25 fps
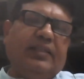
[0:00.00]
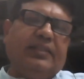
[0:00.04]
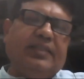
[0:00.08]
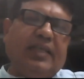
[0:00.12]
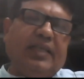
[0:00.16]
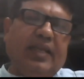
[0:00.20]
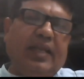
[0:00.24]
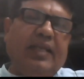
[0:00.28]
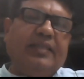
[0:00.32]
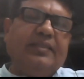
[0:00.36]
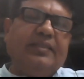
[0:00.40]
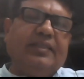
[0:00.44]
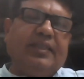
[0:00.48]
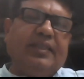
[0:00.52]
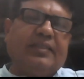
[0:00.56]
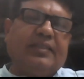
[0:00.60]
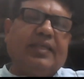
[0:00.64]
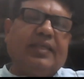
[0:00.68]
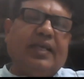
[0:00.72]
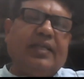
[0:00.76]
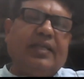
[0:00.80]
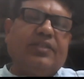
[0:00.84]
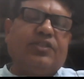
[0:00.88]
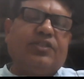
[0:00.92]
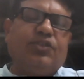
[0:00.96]

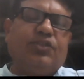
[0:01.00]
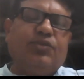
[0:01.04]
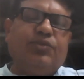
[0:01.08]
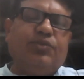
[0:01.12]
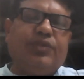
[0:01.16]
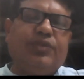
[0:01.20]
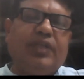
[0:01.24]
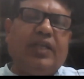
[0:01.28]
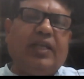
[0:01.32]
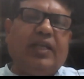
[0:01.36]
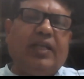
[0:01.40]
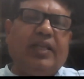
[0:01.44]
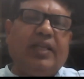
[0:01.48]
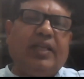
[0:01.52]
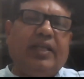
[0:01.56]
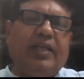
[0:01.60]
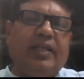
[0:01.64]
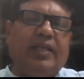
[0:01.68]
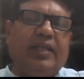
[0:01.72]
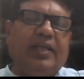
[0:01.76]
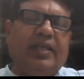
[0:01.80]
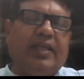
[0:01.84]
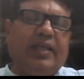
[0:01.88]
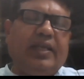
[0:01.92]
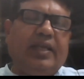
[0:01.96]
challenges us to
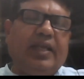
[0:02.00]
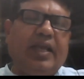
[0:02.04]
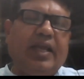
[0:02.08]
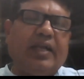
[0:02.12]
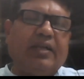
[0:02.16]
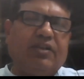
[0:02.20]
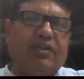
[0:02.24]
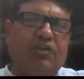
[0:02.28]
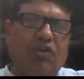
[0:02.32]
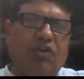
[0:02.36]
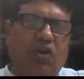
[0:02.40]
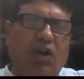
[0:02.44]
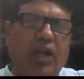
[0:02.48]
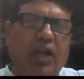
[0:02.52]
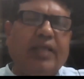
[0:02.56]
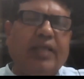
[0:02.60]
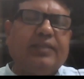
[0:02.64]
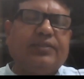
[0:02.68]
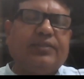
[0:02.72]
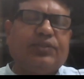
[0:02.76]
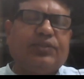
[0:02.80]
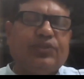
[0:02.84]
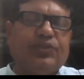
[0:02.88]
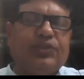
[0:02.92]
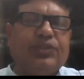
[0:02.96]
really
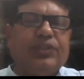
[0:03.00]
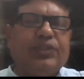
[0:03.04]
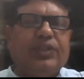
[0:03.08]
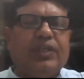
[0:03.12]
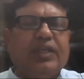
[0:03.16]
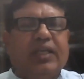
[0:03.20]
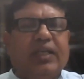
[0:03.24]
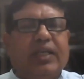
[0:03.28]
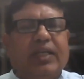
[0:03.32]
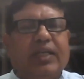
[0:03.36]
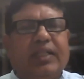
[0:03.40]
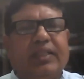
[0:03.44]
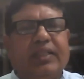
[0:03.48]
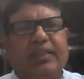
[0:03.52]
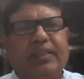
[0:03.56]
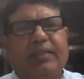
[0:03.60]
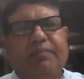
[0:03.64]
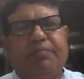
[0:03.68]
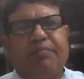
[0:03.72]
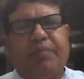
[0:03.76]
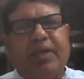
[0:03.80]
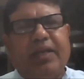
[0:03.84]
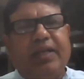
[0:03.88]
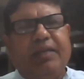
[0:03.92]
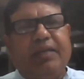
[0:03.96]
acknowledge the
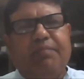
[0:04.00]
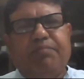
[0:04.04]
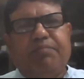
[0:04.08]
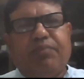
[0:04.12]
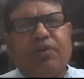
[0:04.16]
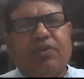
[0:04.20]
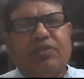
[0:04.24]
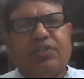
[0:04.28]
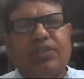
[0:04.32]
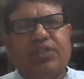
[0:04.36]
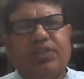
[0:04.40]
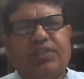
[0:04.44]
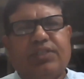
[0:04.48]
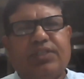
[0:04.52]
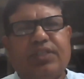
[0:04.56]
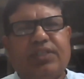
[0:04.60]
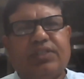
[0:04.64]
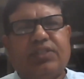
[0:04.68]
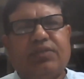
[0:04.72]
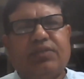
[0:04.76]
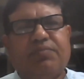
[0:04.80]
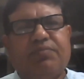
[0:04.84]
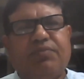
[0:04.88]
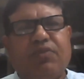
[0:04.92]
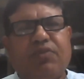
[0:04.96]
many
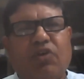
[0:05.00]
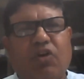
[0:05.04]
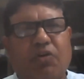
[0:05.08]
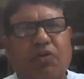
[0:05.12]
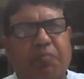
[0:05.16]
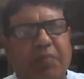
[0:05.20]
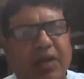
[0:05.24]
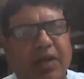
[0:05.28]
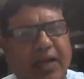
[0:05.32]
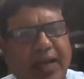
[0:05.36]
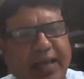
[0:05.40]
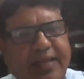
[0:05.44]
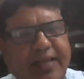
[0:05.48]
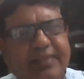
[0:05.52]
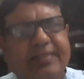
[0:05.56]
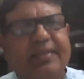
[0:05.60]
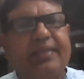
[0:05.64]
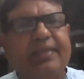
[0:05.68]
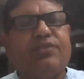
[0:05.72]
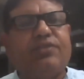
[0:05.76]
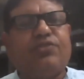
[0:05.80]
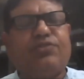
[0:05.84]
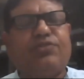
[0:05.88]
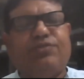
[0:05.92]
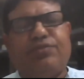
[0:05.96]
processes of
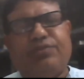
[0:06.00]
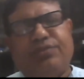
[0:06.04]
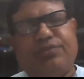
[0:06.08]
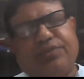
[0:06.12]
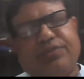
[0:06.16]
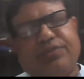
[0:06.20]
normalization